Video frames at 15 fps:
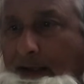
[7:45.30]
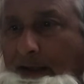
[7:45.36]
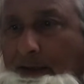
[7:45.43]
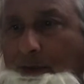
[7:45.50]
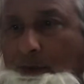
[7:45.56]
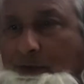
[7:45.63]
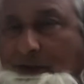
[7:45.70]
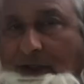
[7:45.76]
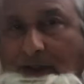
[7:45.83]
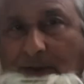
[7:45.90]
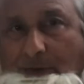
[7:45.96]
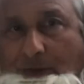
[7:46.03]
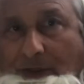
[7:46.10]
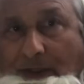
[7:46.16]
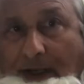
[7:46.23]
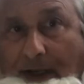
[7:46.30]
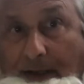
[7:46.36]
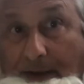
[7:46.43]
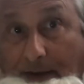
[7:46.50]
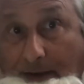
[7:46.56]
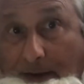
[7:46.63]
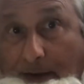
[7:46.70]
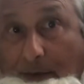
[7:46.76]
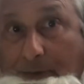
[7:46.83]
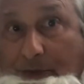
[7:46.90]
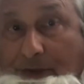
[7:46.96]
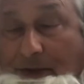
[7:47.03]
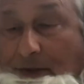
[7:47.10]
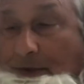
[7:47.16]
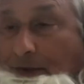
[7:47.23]
And all of a sudden there was a young girl
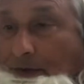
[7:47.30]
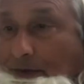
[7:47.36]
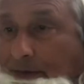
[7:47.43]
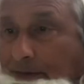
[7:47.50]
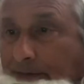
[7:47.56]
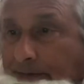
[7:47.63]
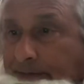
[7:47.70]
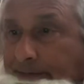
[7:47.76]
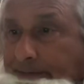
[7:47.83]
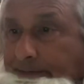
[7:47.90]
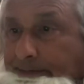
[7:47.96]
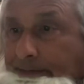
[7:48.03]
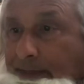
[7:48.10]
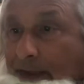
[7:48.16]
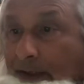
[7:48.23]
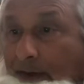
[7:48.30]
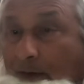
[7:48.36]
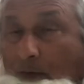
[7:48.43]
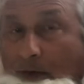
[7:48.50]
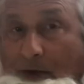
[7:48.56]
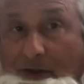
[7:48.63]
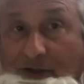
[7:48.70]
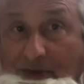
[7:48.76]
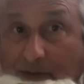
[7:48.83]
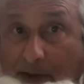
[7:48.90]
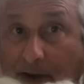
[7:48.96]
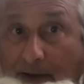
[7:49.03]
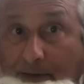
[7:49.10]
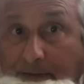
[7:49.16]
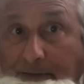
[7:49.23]
opens the door with a
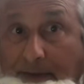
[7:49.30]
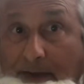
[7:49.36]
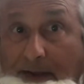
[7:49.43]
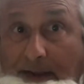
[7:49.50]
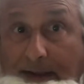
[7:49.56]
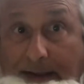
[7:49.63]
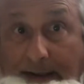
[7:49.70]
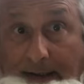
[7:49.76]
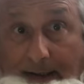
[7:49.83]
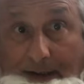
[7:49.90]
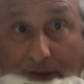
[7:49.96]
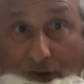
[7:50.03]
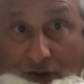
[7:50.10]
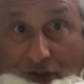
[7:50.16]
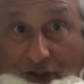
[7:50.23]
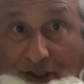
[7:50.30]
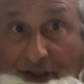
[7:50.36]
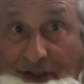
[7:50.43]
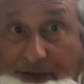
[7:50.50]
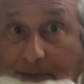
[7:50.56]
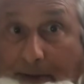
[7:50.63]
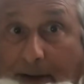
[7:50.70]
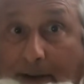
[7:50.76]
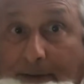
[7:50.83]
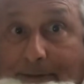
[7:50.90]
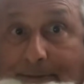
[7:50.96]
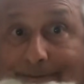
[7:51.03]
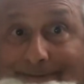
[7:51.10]
smile, and she smiled,